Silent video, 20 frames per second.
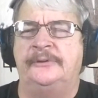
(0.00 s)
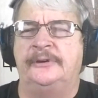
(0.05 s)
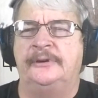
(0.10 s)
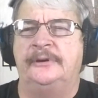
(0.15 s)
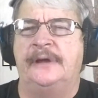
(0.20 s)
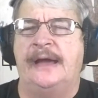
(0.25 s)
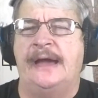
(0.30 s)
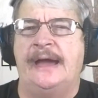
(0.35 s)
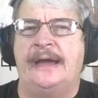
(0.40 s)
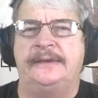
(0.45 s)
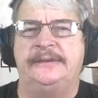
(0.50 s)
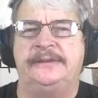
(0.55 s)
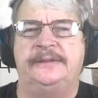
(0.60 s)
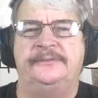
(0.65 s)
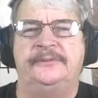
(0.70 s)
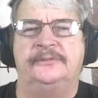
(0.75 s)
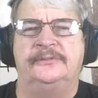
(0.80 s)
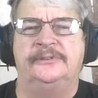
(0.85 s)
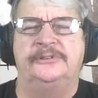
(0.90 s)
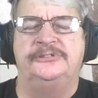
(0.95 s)
active
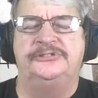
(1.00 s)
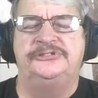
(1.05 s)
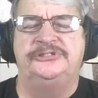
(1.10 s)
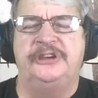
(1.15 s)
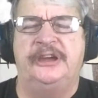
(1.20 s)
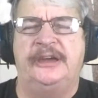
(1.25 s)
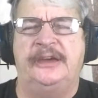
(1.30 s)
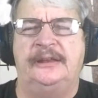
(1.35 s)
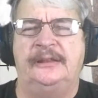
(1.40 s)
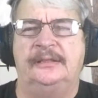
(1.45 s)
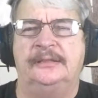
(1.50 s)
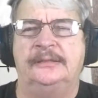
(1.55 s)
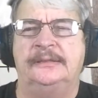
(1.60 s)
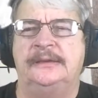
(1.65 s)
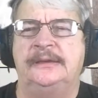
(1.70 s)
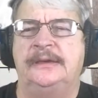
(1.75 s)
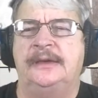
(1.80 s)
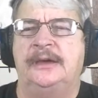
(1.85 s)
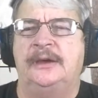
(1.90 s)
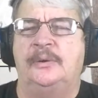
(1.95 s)
on this channel.
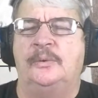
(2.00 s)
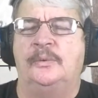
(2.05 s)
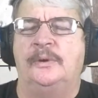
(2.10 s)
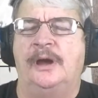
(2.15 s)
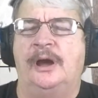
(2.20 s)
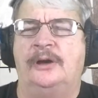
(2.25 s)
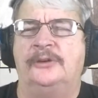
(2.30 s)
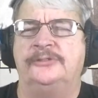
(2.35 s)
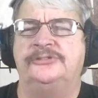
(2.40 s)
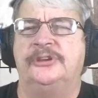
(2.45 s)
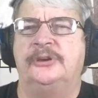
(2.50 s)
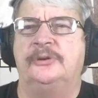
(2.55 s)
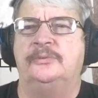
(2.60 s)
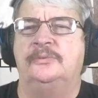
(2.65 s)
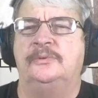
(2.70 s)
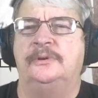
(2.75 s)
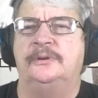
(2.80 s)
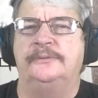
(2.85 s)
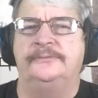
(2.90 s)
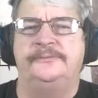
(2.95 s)
We also
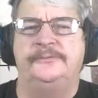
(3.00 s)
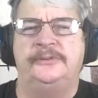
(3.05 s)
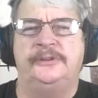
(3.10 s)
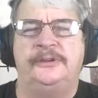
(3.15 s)
want to,